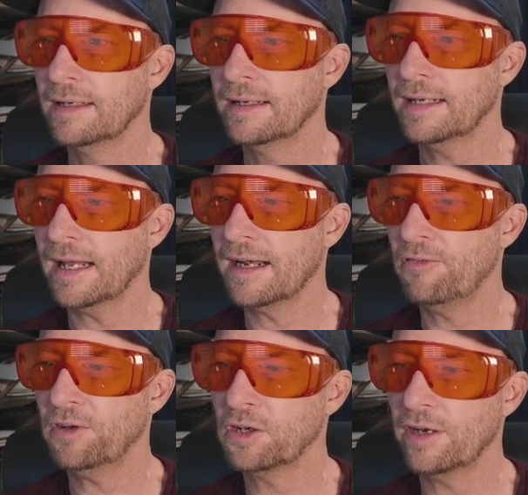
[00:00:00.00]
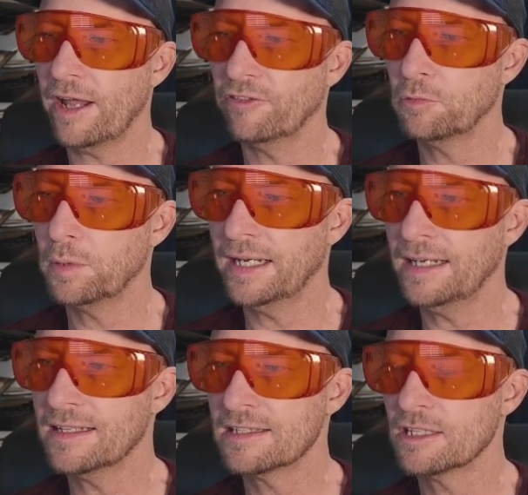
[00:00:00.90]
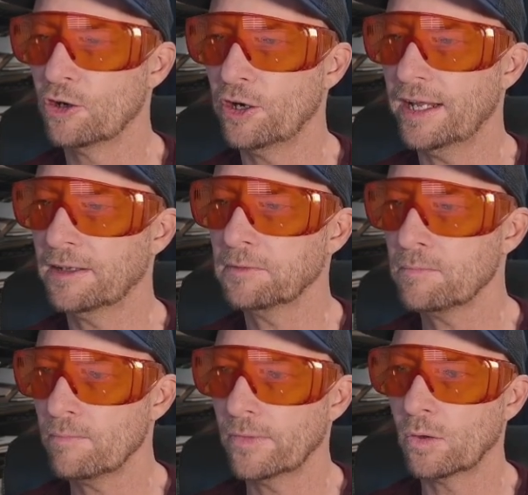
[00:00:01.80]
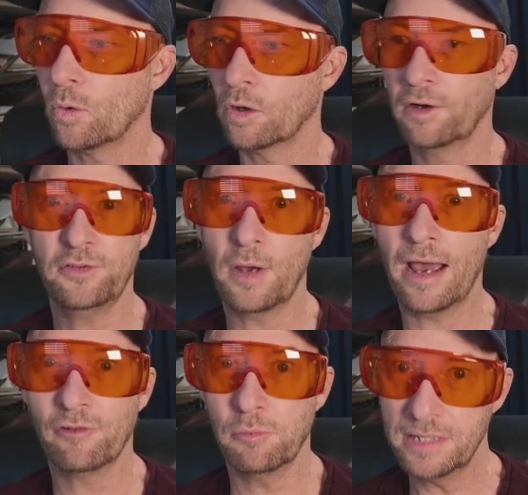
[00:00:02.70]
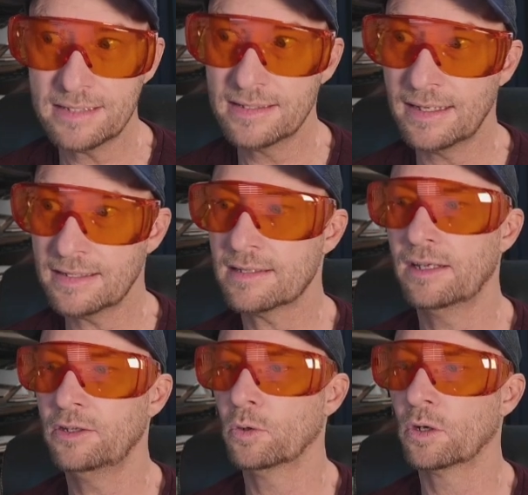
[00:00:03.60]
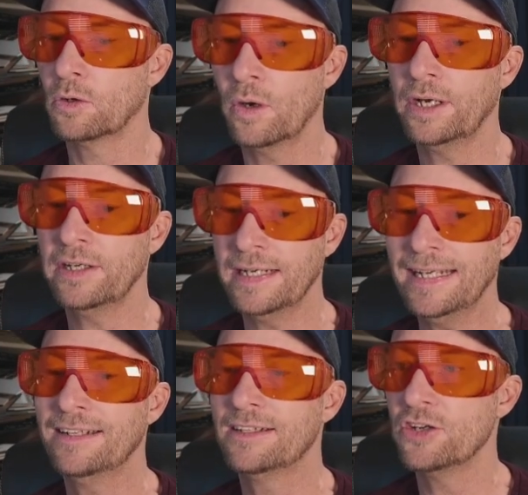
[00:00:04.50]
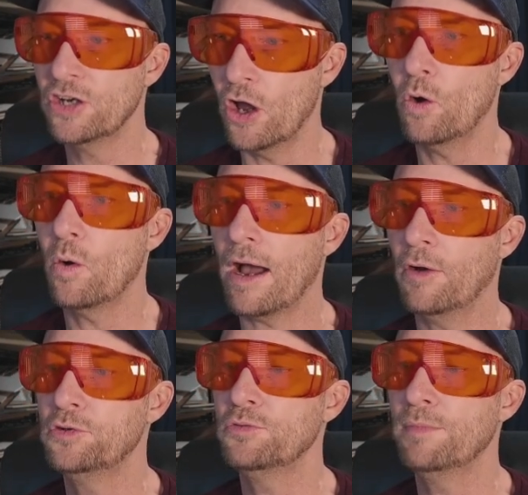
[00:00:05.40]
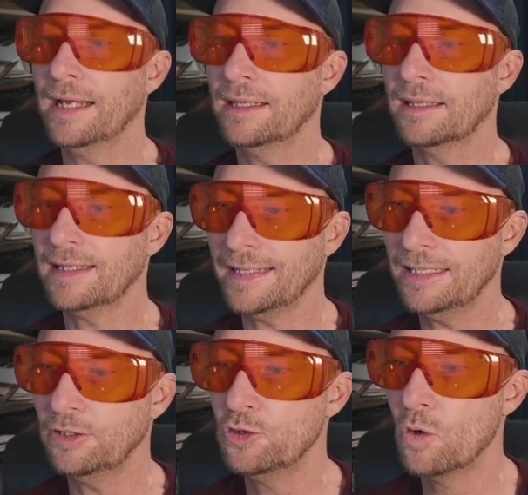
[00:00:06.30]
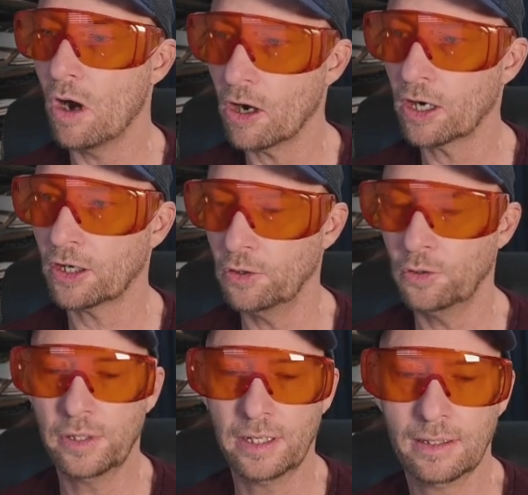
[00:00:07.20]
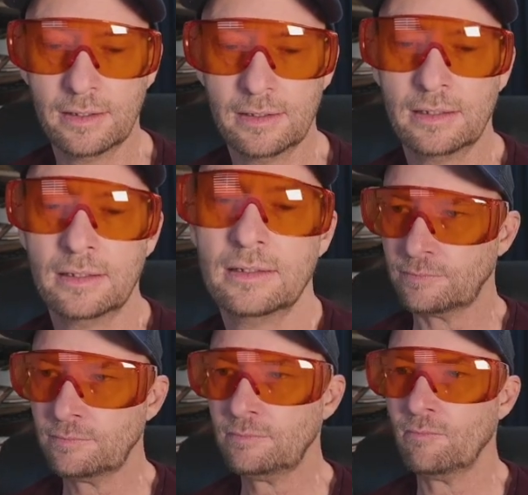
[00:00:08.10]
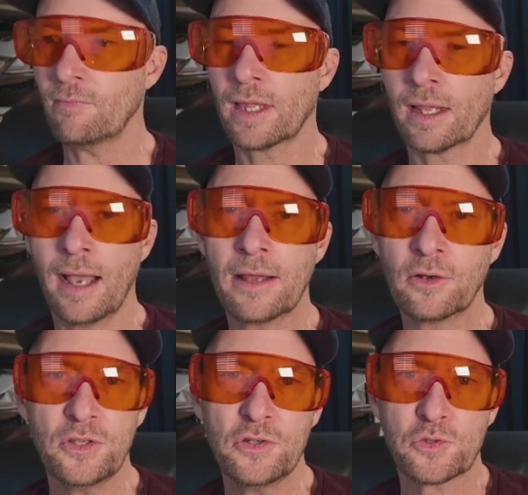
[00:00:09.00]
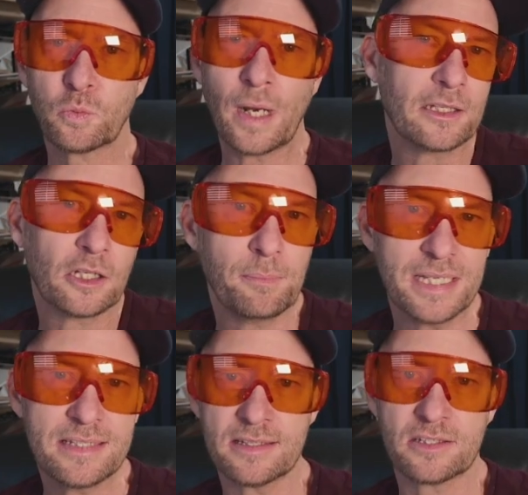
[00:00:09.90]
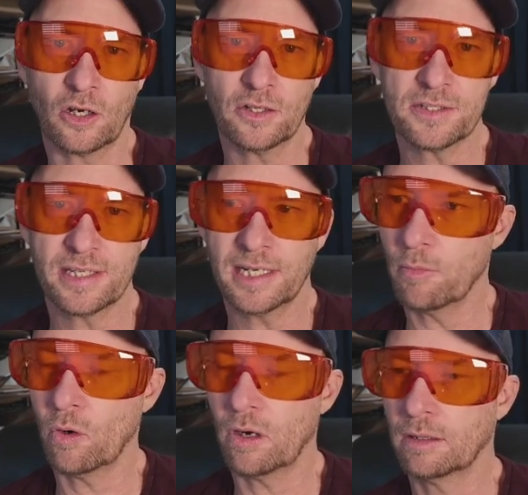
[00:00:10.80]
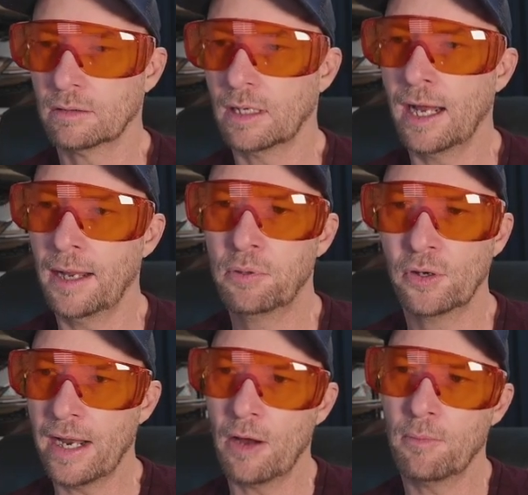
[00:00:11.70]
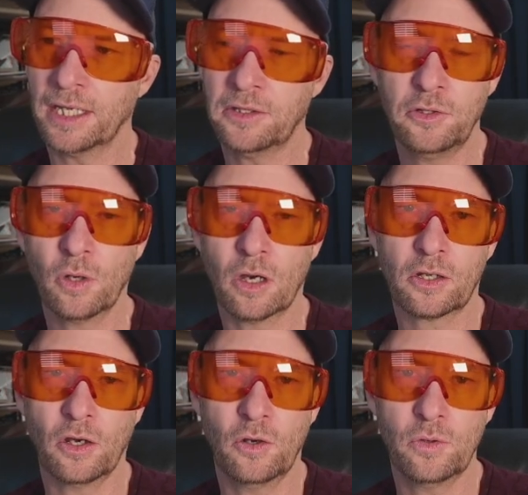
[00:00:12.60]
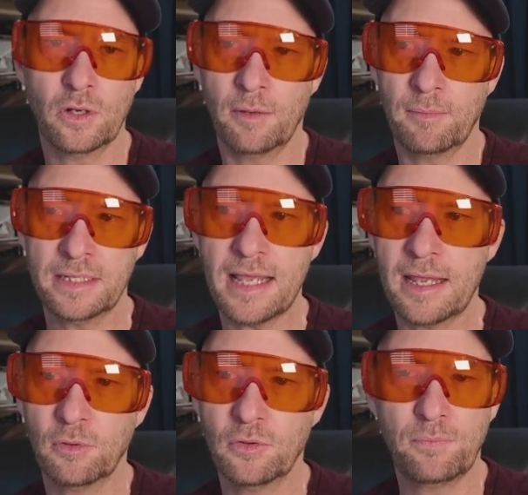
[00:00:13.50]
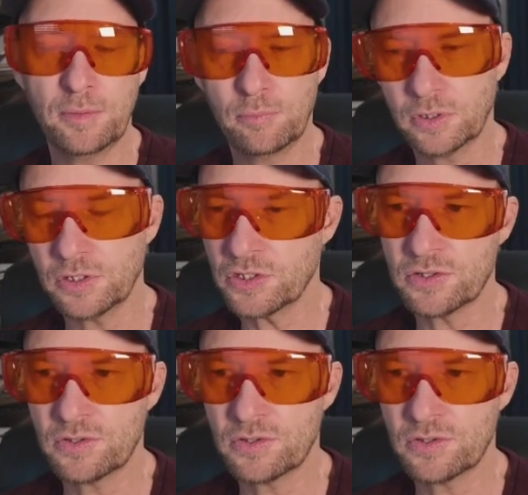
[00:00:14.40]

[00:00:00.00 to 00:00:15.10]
And I figured everybody is learning or if you have a business, you're going to need to know how to make QR code. I don't use regular business cards anymore. I put out my QR code on my table. People can just